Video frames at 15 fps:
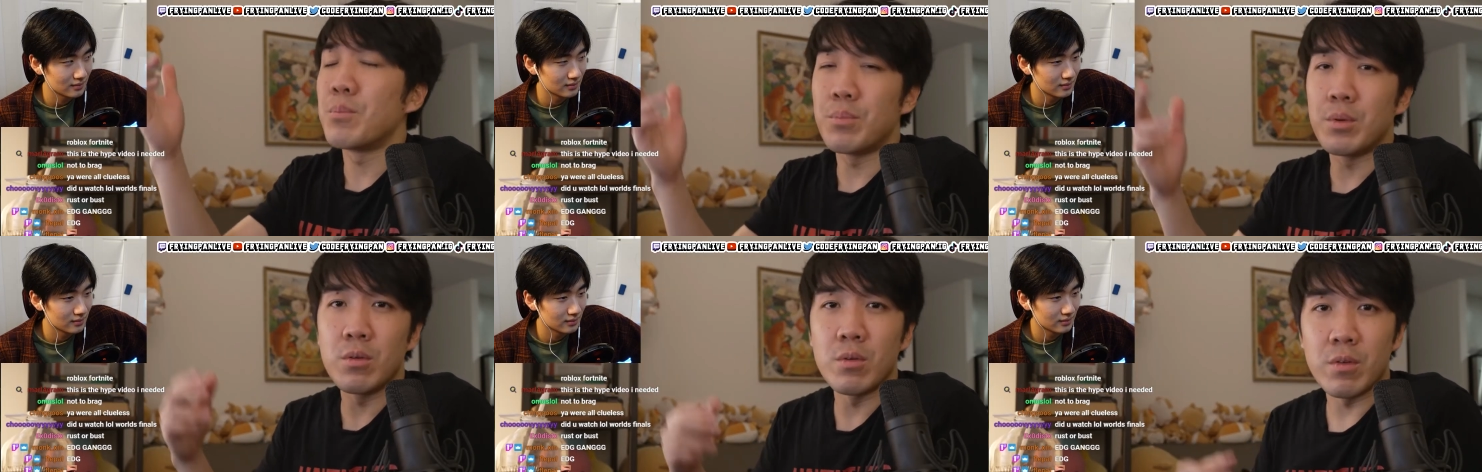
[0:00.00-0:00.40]

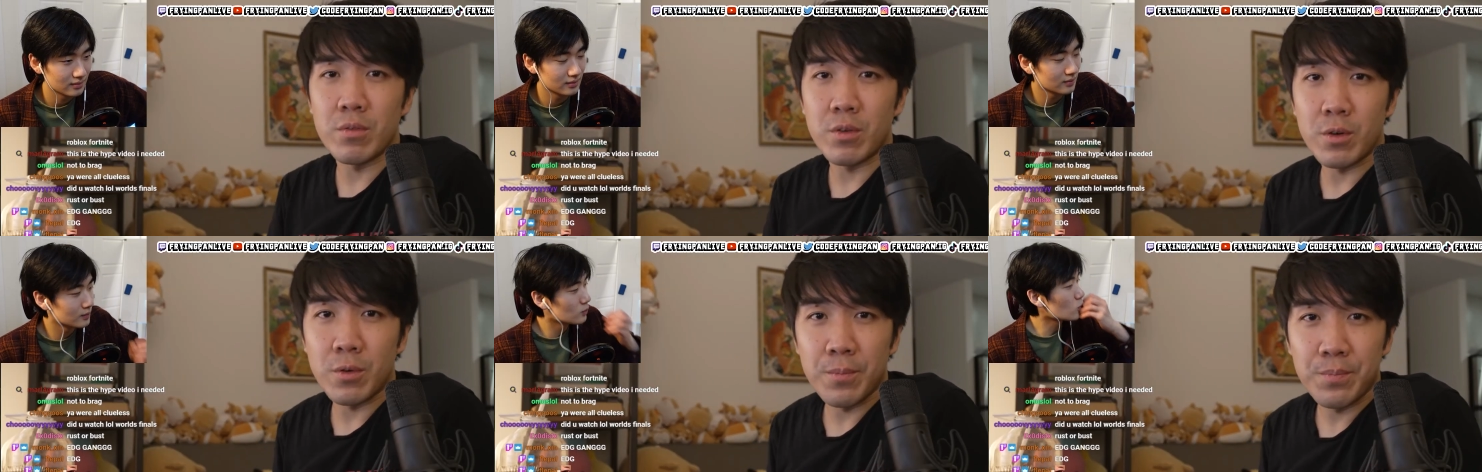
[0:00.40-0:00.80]

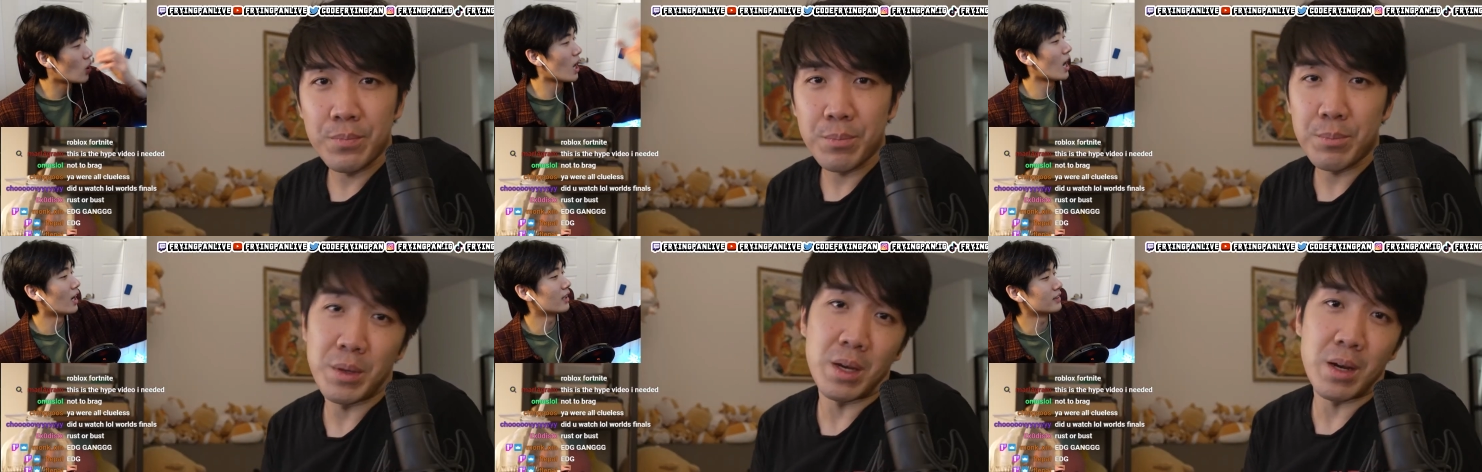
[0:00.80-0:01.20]
Speaker 1: beautiful
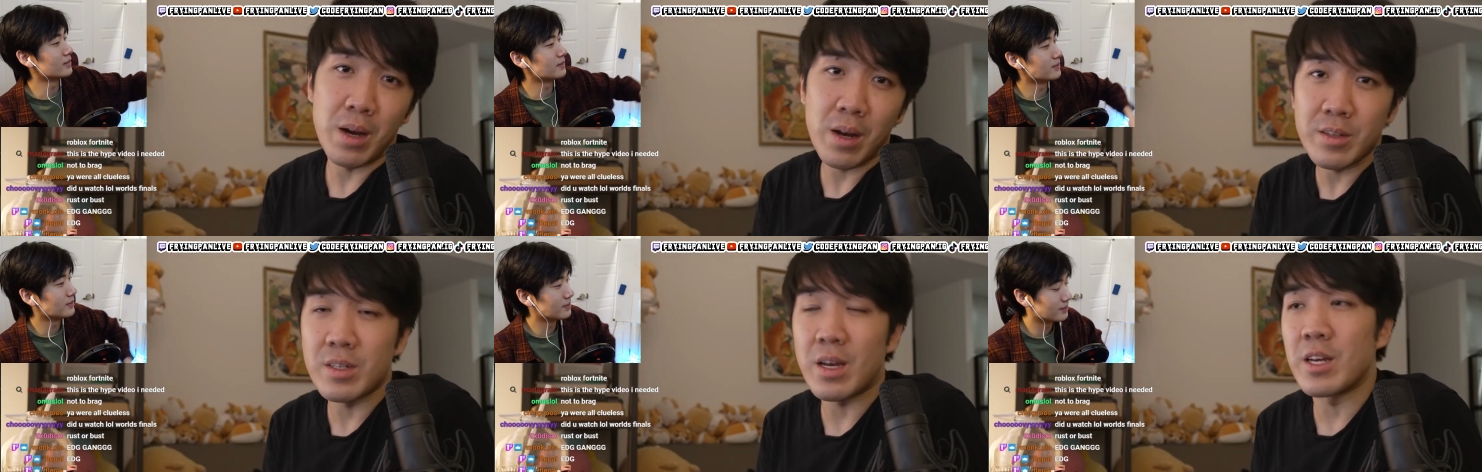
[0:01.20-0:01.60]

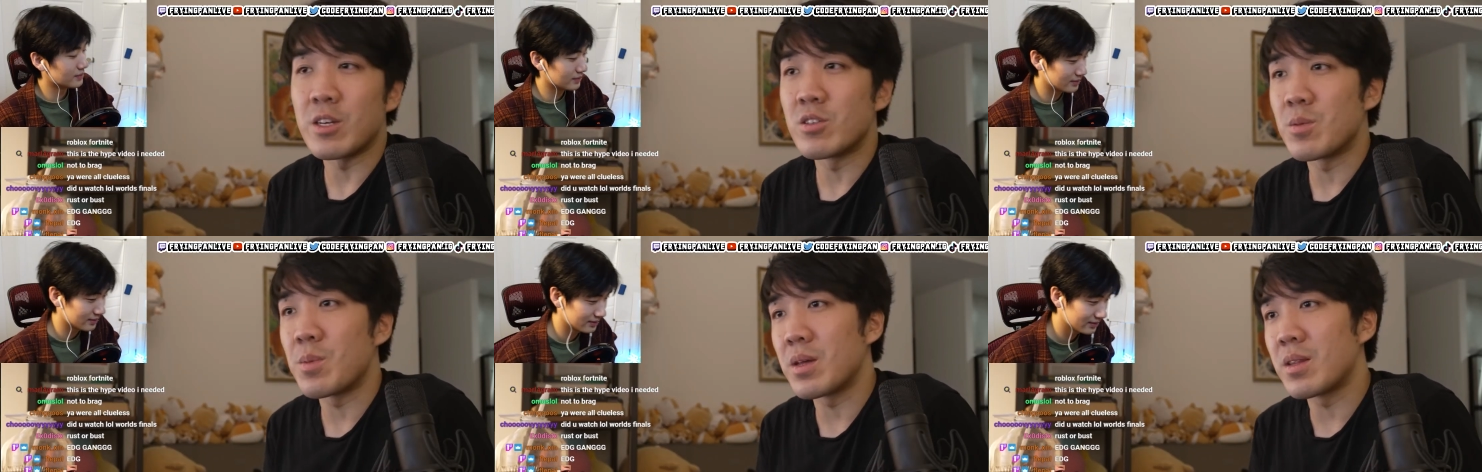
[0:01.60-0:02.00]
because I
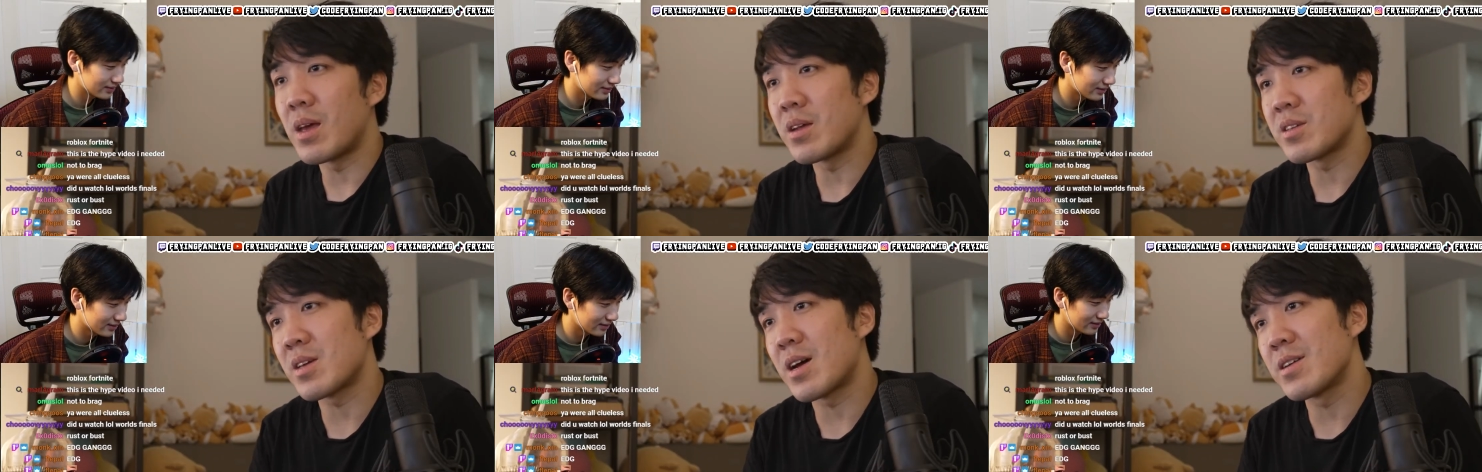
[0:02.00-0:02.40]
used to be a
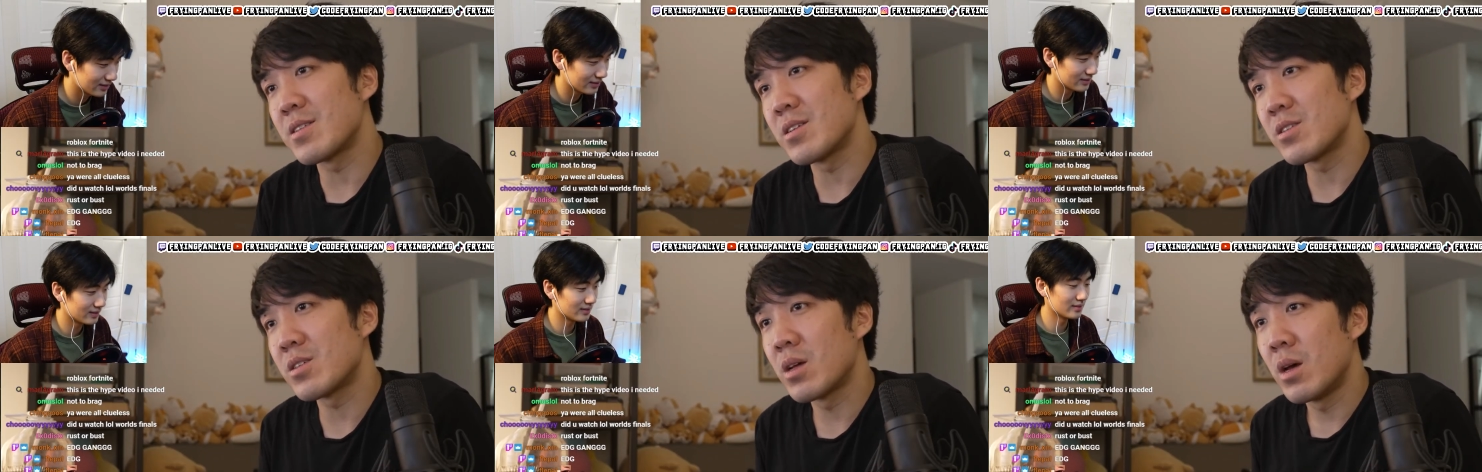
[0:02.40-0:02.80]
data
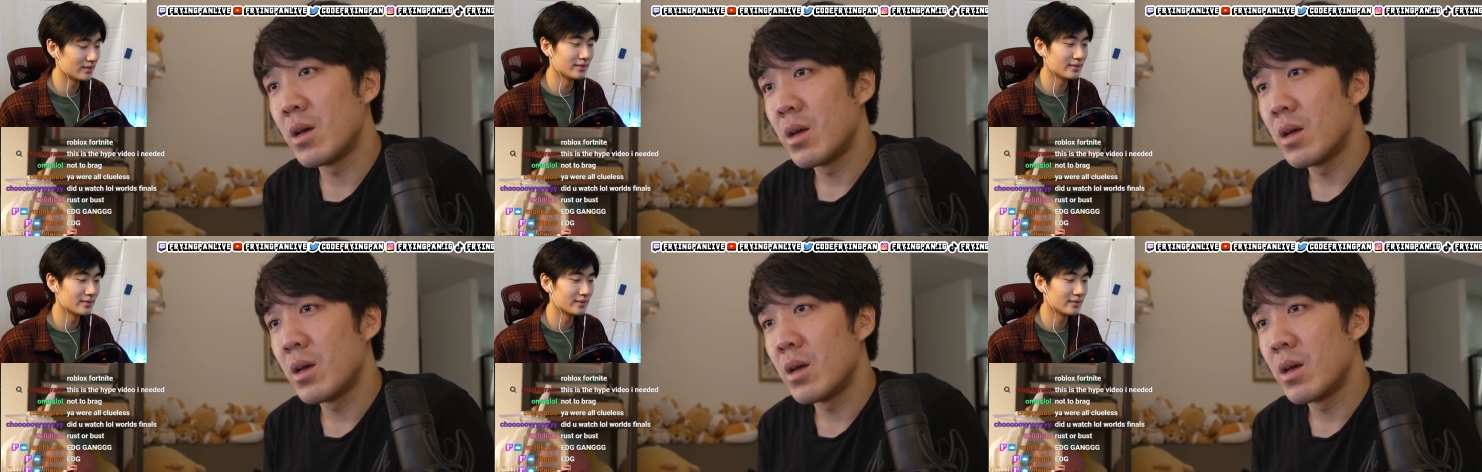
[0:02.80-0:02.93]
scientist.